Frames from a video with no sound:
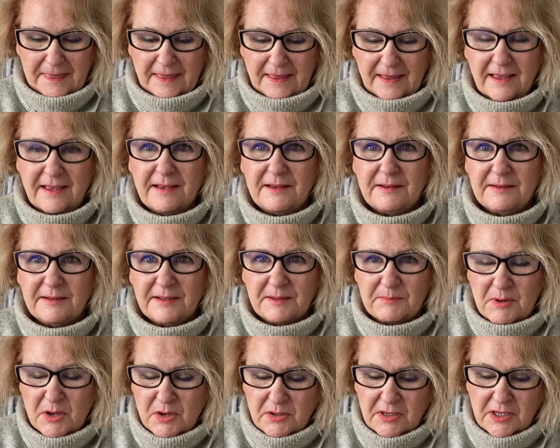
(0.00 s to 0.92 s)
Yeah,
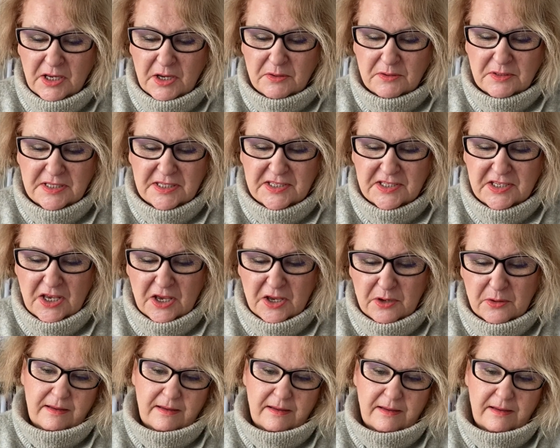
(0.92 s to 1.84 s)
I'm only going to
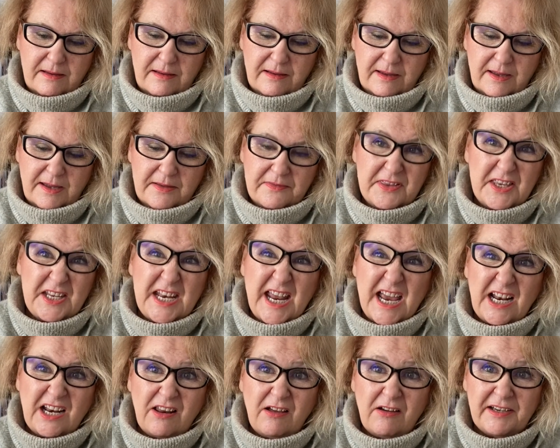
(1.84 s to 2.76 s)
sew the
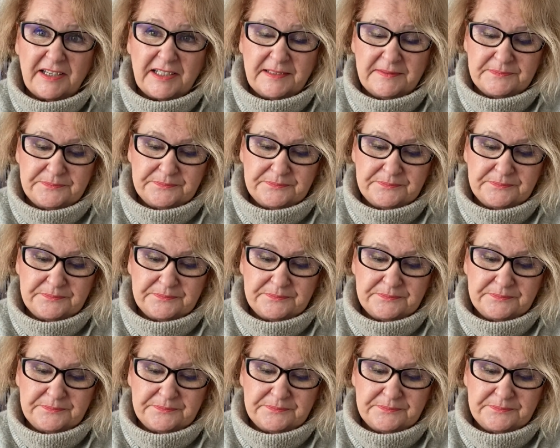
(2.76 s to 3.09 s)
neckline.